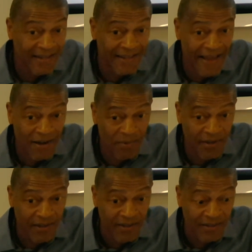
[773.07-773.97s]
in anatomy.
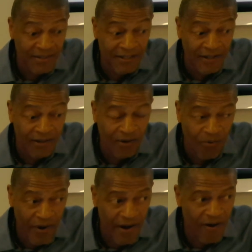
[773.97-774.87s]

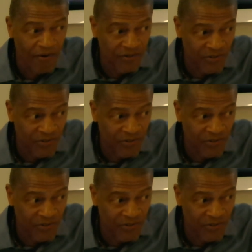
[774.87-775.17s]
Wow,